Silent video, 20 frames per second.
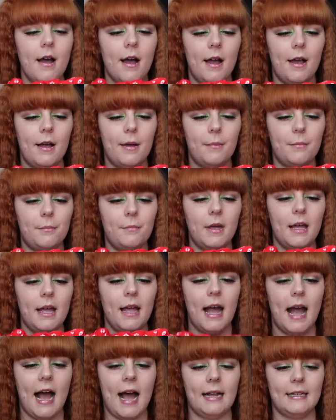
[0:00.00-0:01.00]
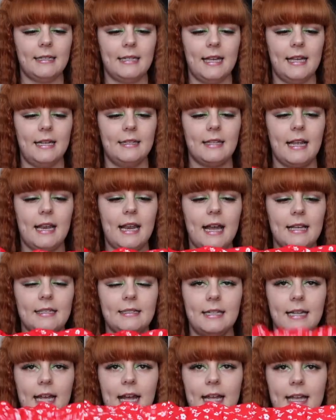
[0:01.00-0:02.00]
And it is
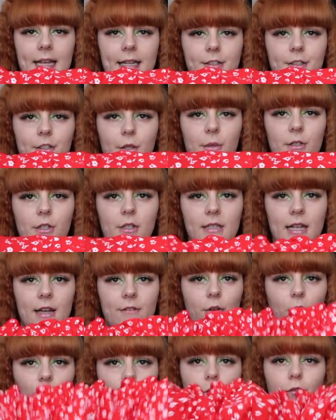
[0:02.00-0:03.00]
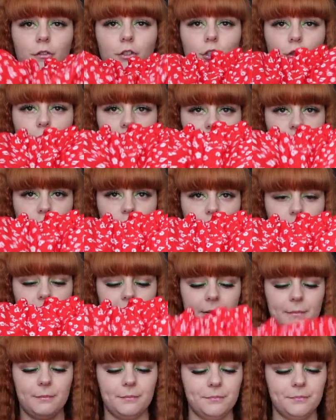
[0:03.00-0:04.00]
elasticated, so it does have a lot of stretch to it.